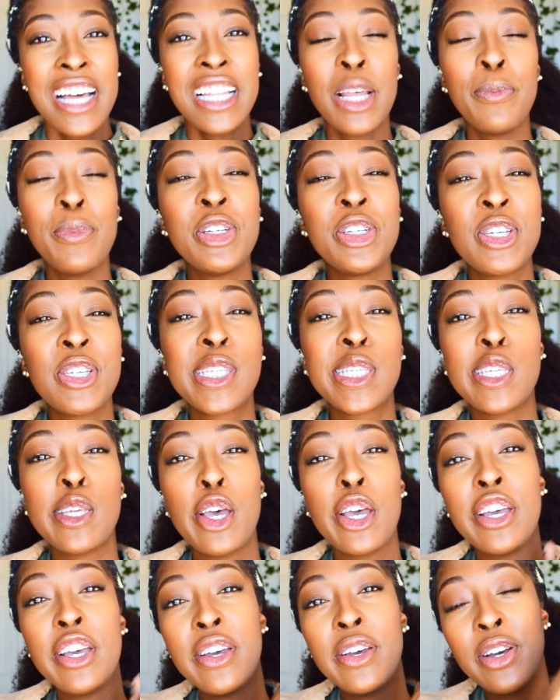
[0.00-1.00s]
let me just
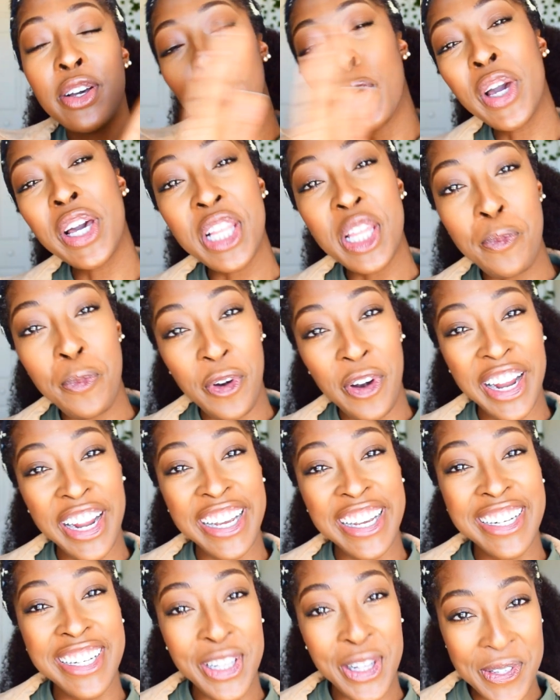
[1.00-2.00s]
quickly
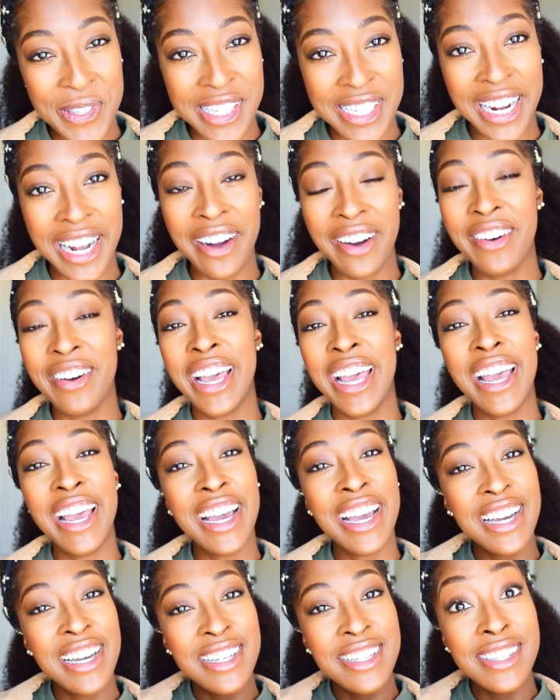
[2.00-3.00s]
pray, close it out,
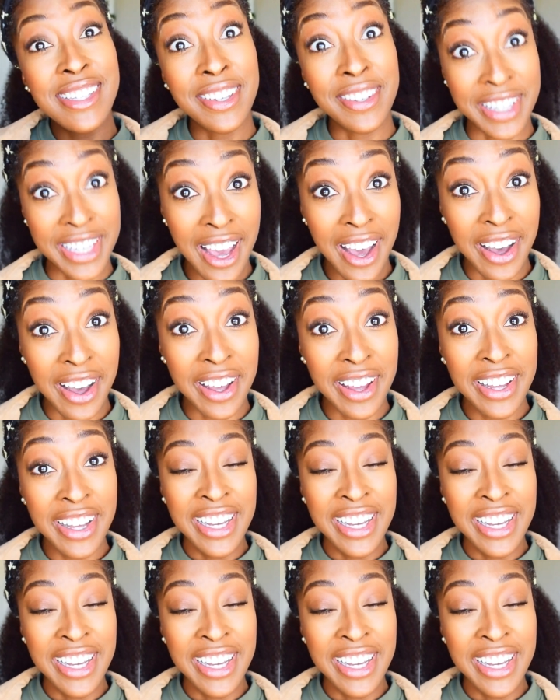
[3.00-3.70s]
and yeah.